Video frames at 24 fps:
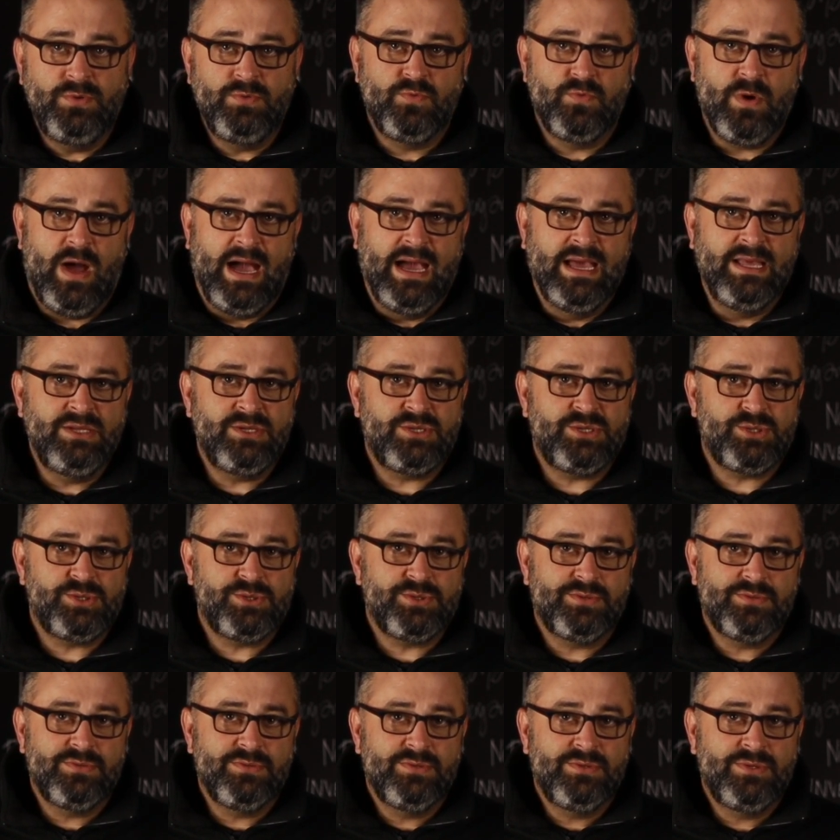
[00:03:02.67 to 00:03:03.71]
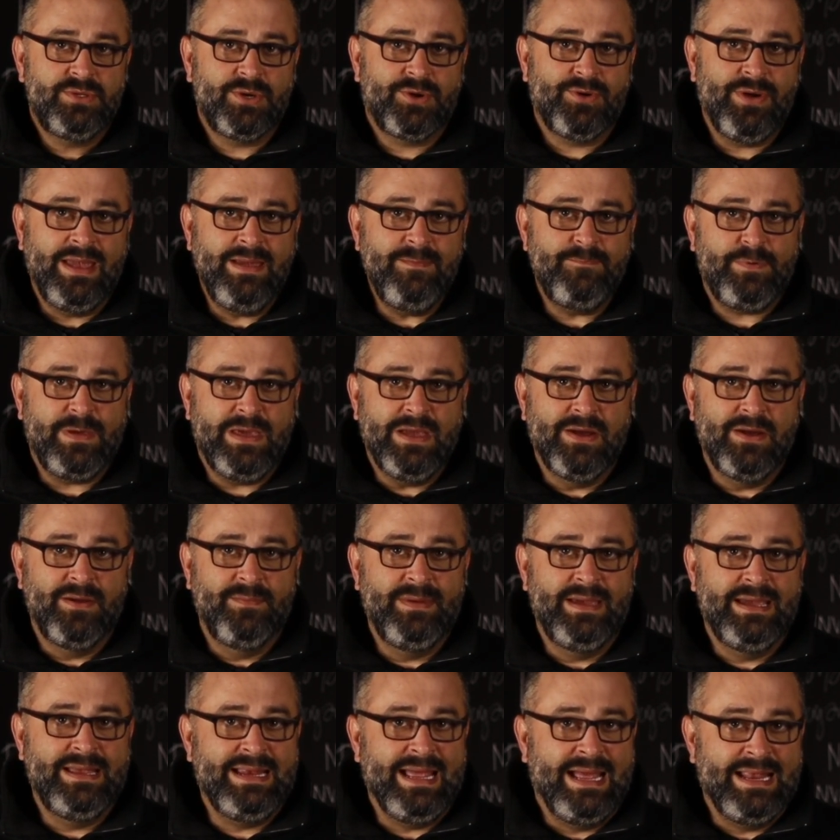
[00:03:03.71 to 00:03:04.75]
writes, "The Great
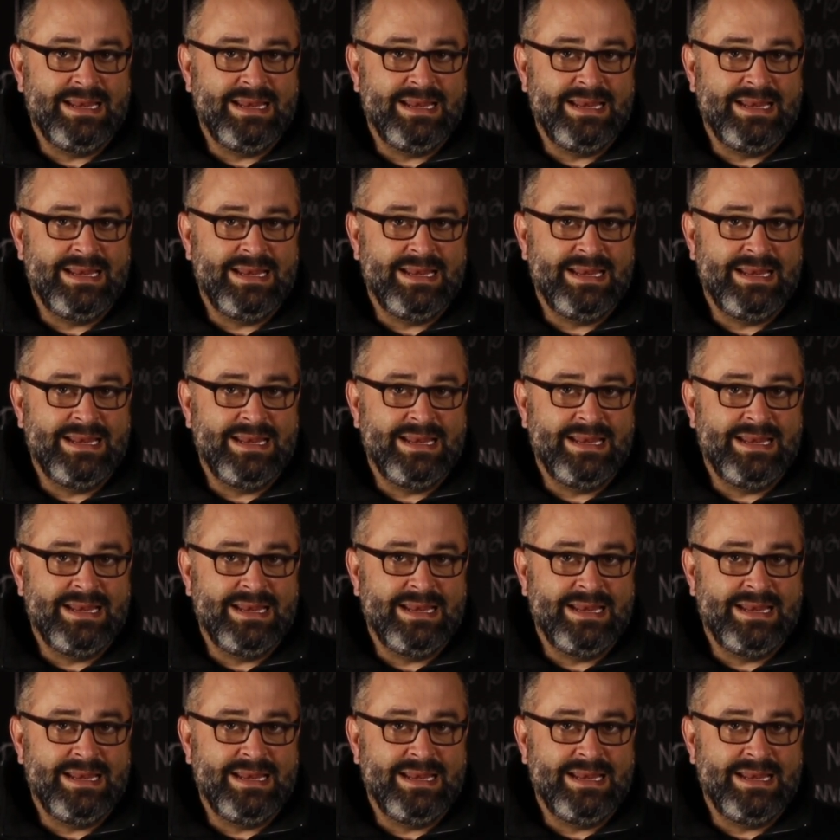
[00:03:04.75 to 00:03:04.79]
Pyramid at